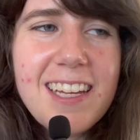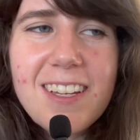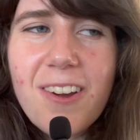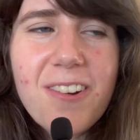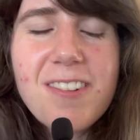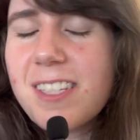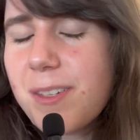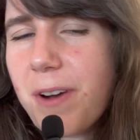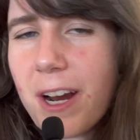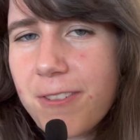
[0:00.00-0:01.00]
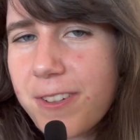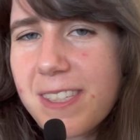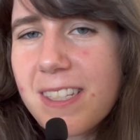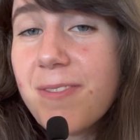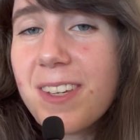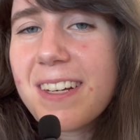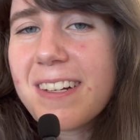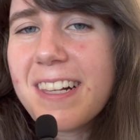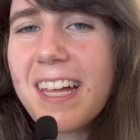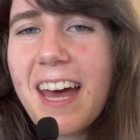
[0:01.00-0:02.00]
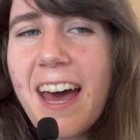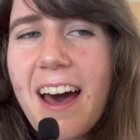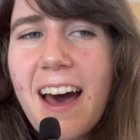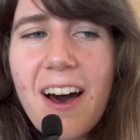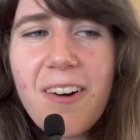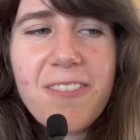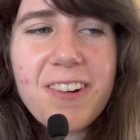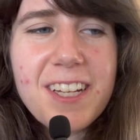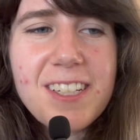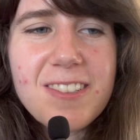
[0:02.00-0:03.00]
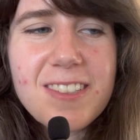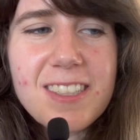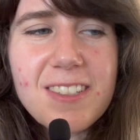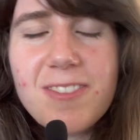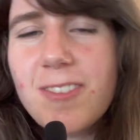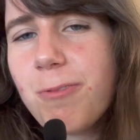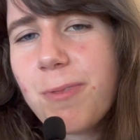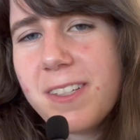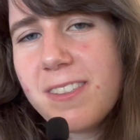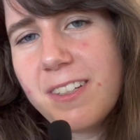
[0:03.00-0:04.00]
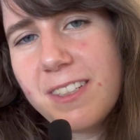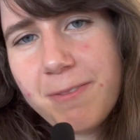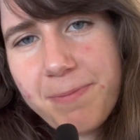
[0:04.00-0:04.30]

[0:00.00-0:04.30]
cozy breakfast meal while I do some of my study.